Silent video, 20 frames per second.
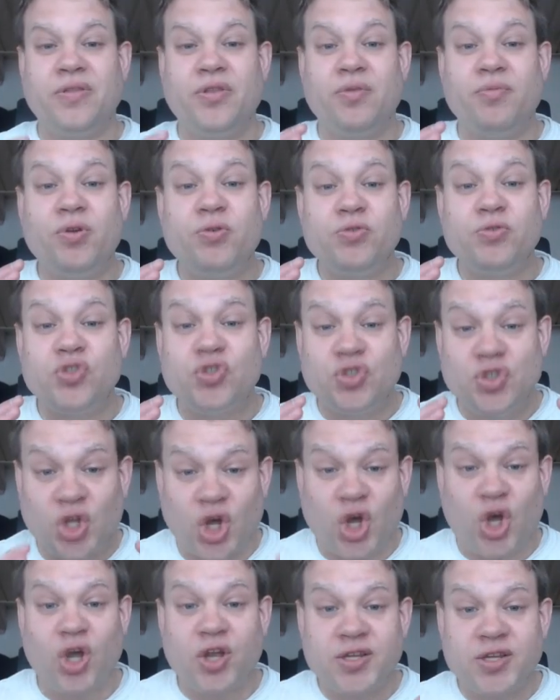most
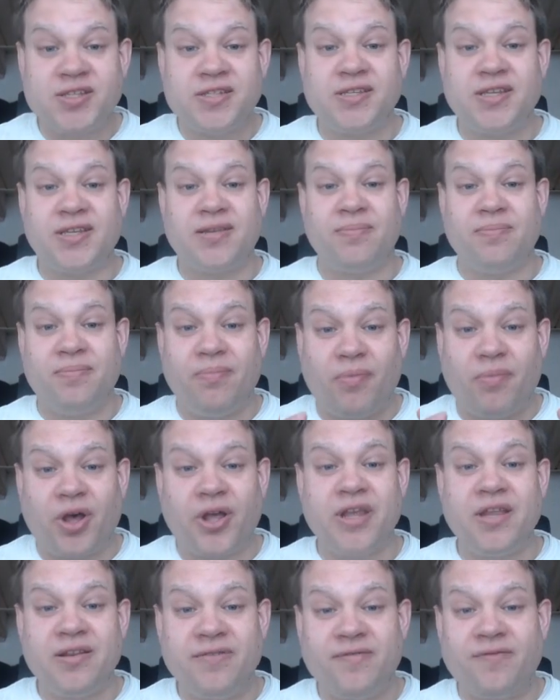toxic
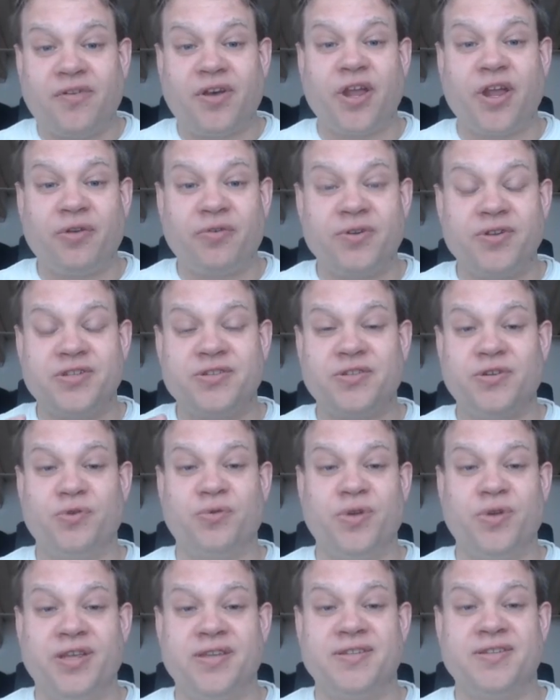mind virus
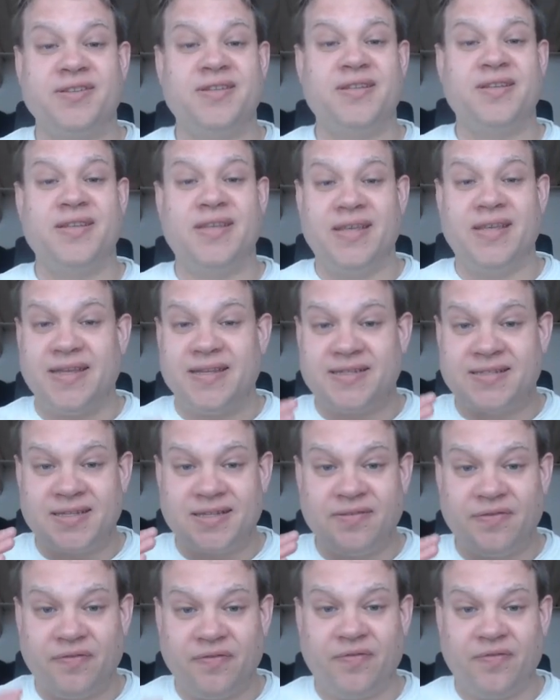there
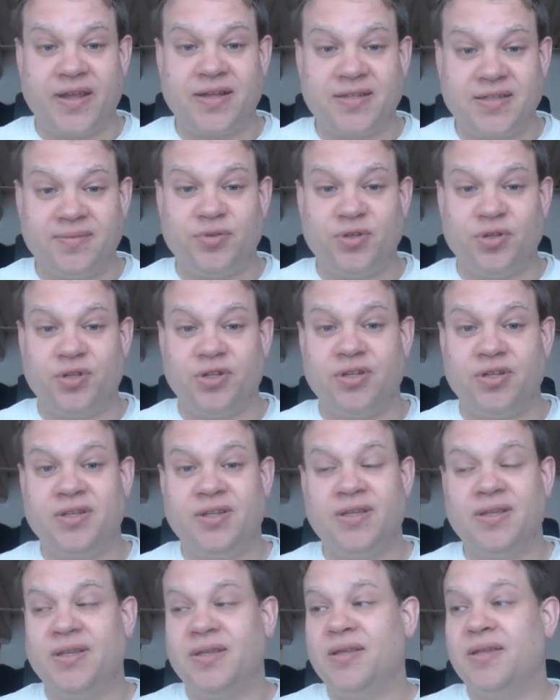is victimhood.
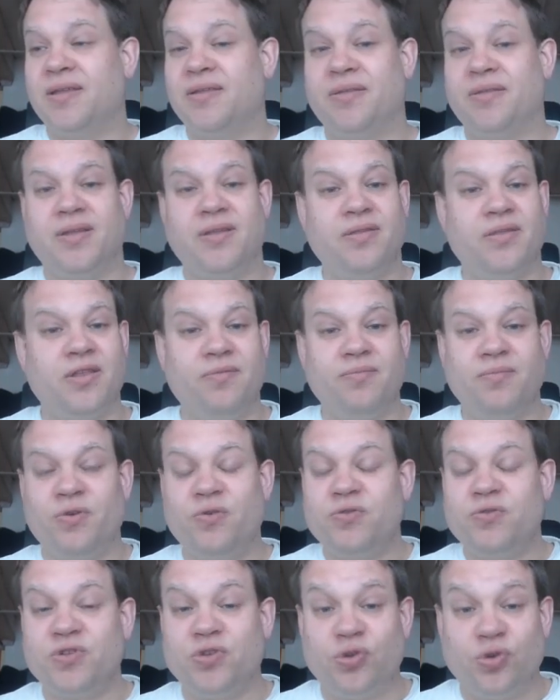The
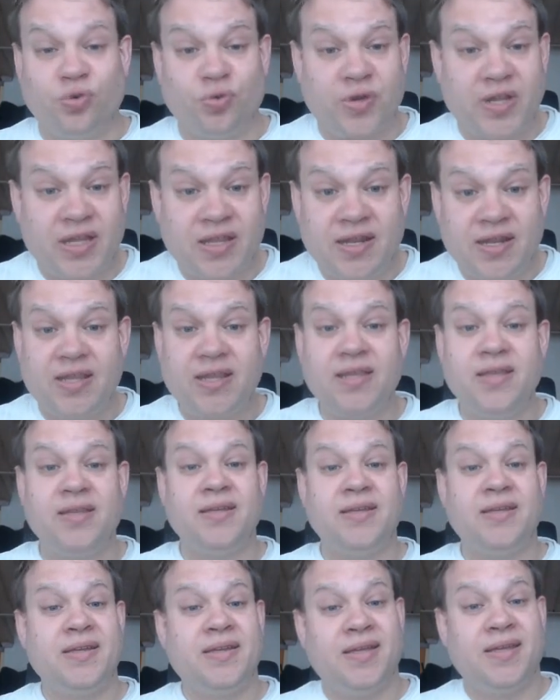most greedy,
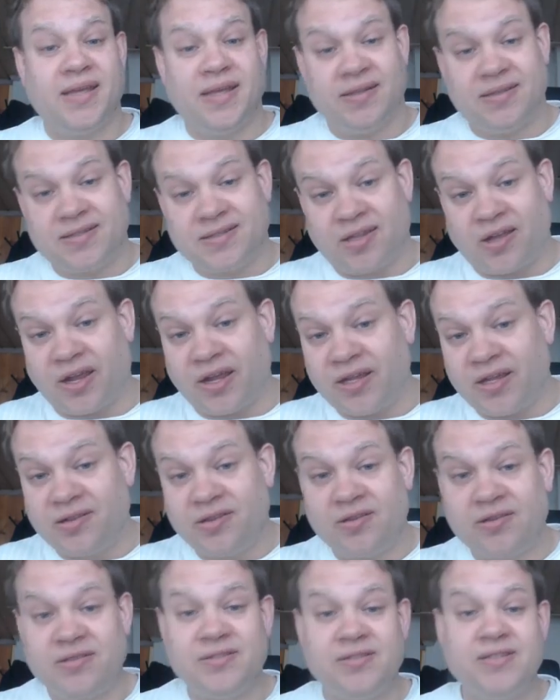
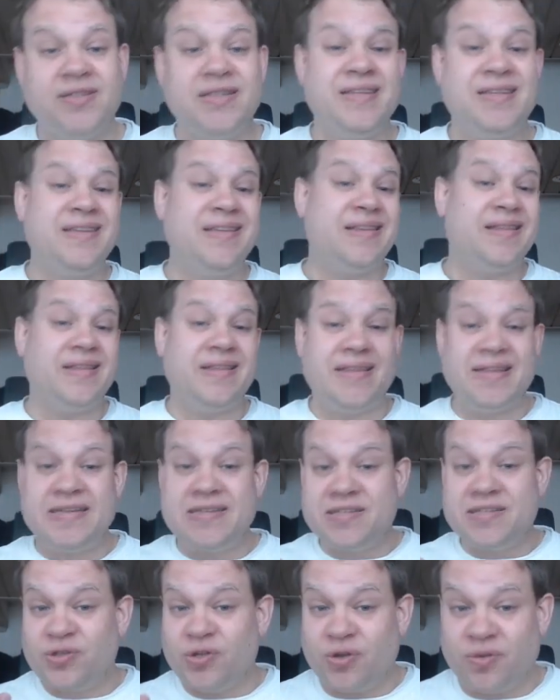entitled,
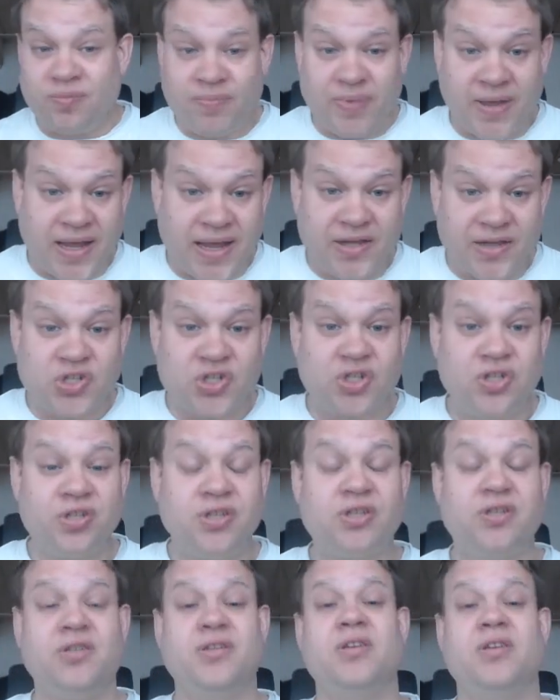least
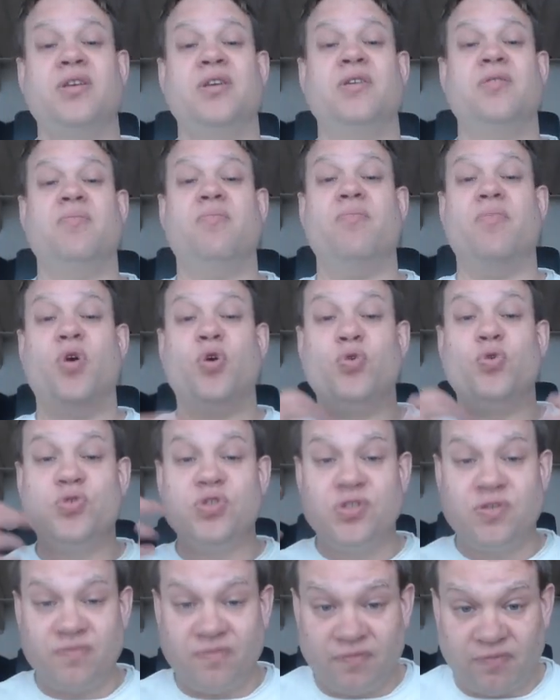compassionate,
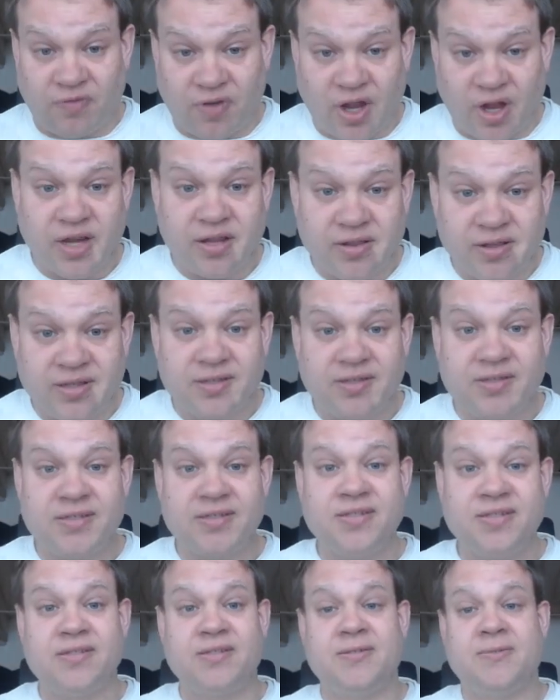most violent